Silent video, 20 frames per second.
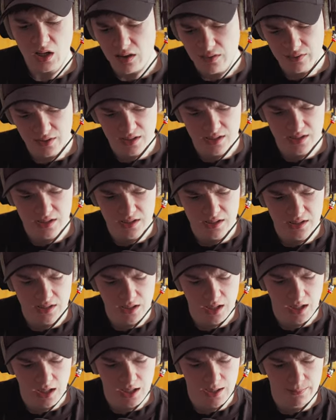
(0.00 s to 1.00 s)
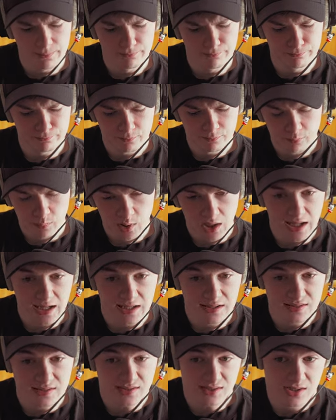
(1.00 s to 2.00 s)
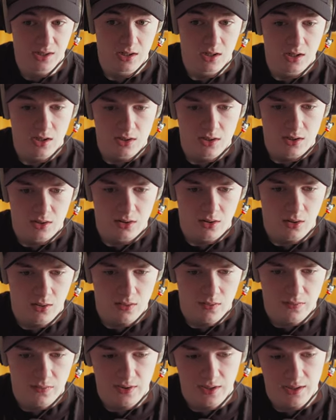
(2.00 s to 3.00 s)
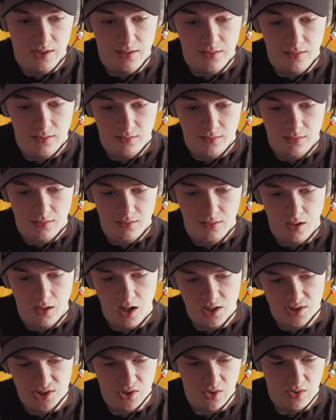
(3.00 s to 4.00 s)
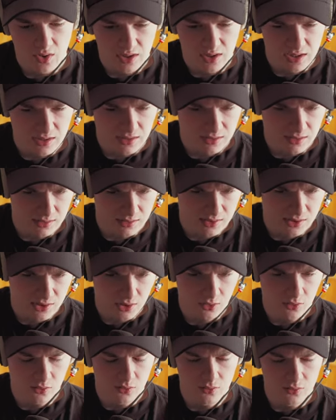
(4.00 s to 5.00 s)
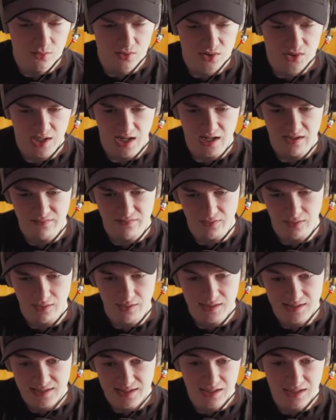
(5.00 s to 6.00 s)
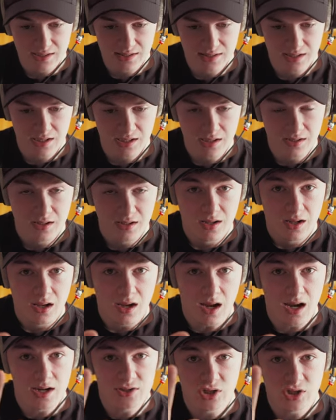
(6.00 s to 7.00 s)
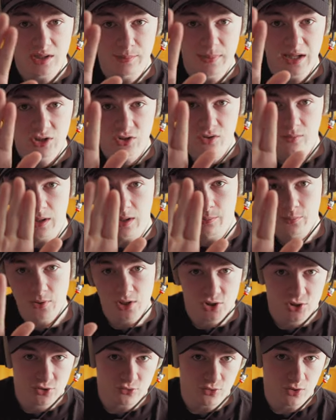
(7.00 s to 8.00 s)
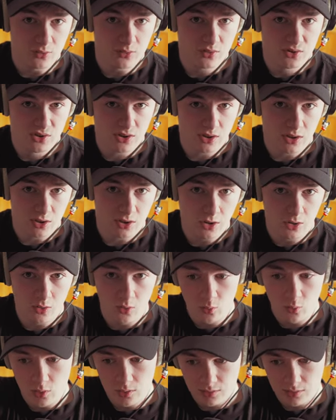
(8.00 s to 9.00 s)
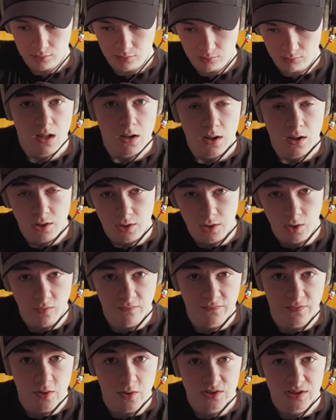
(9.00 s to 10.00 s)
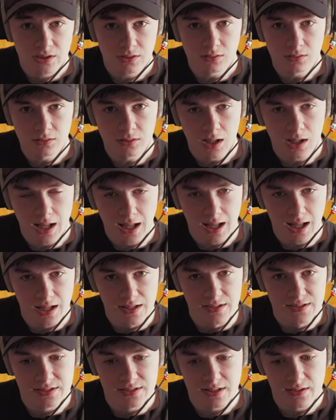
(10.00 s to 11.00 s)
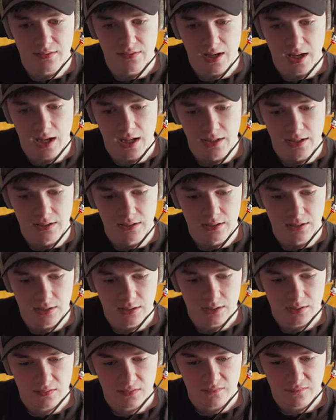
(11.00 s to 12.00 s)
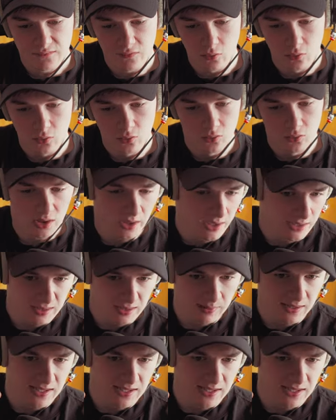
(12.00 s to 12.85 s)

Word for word: the um, planes that are turning. So say for a cylinder, I try to make sure my brush strokes go go vertical and then for like the